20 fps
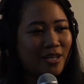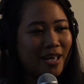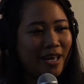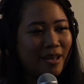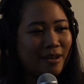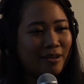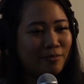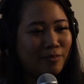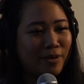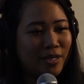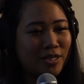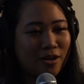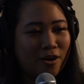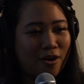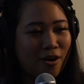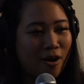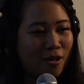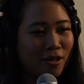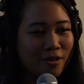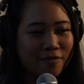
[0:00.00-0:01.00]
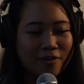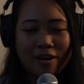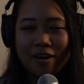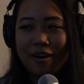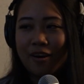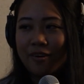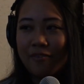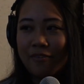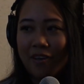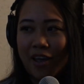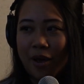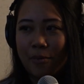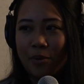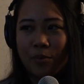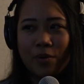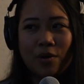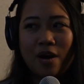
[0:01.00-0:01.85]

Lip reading: and we saw all of our family.